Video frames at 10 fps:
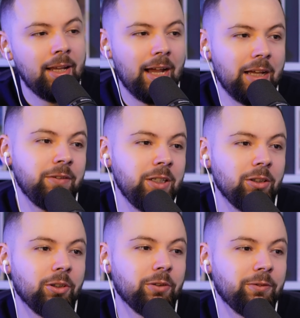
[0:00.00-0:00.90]
I think a
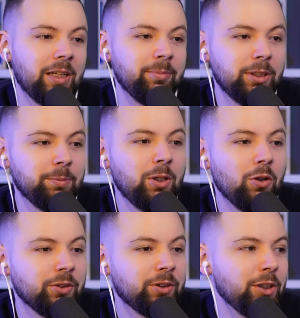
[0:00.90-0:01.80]
lot of times it's
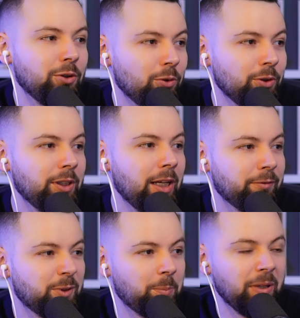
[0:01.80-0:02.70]
because they don't
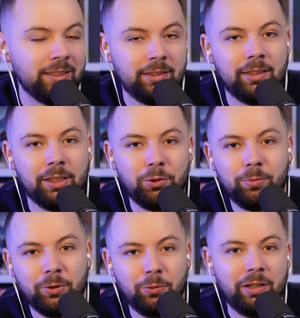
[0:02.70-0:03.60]
have space in their
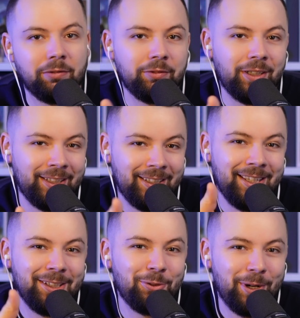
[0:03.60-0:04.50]
home to have
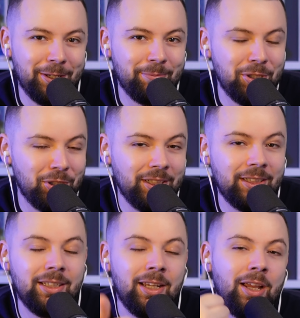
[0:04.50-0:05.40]
a dryer
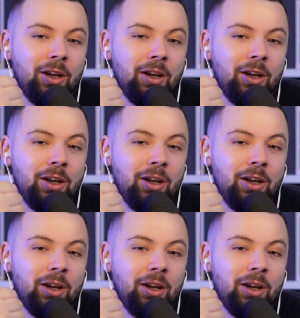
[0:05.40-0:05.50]
machine,